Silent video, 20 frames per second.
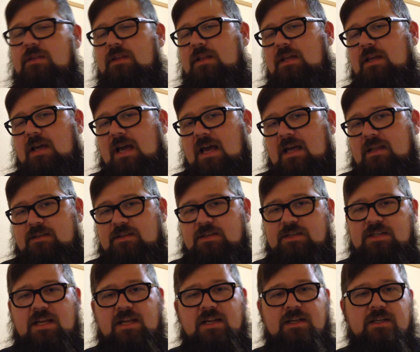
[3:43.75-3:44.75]
the
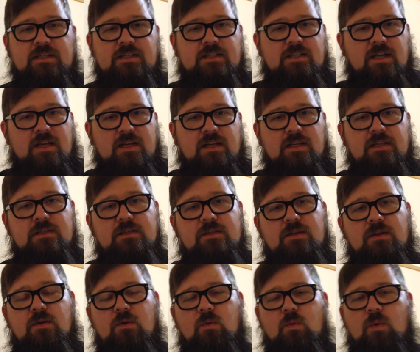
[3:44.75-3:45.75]
aesthetic
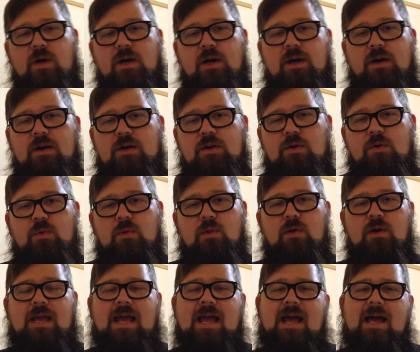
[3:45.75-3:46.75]
studies, where you
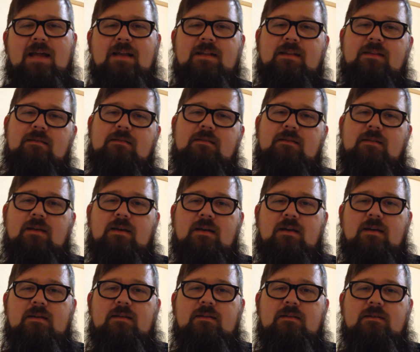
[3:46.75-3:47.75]
look at
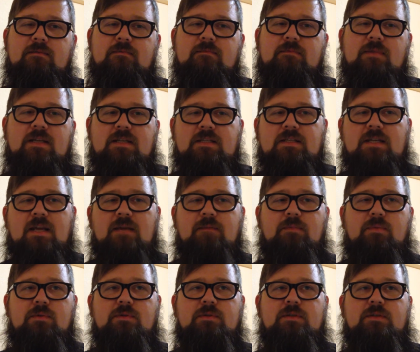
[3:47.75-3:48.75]

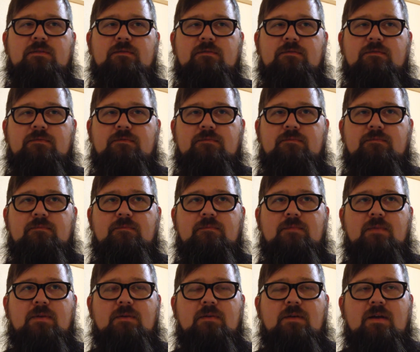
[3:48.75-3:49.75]
examples of
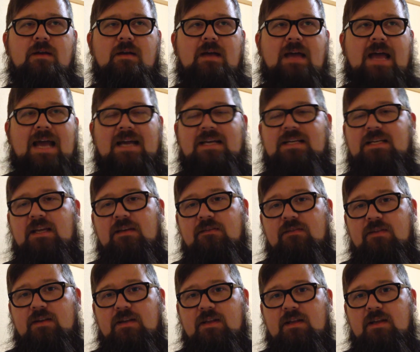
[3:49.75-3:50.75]

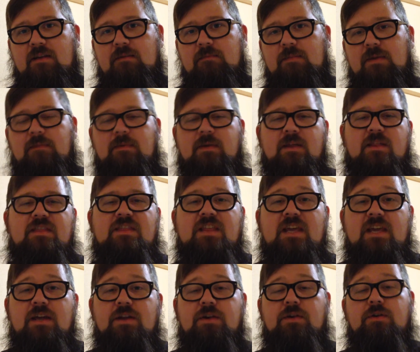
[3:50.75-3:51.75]
activity, maybe
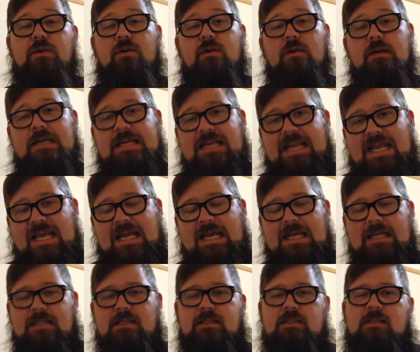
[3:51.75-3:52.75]
theater,
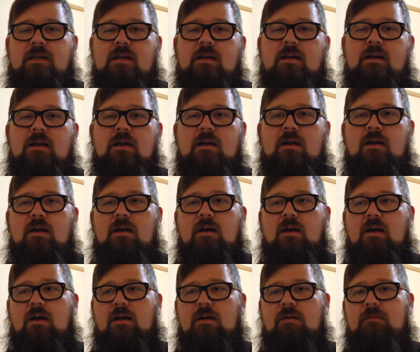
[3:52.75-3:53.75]
dance.
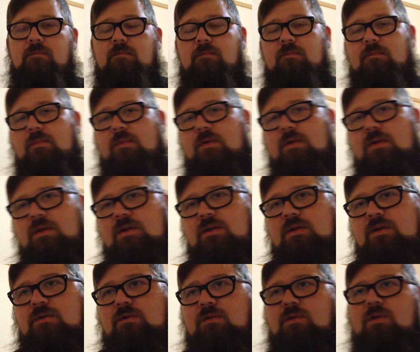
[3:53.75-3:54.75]

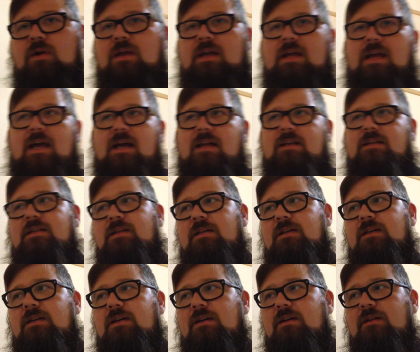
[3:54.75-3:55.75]
You're looking at
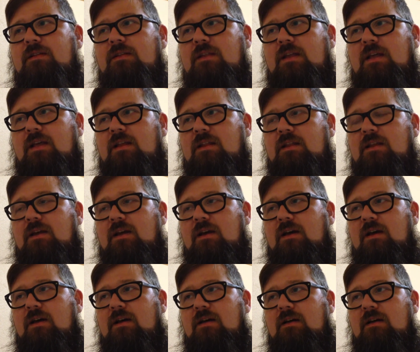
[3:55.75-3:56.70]
the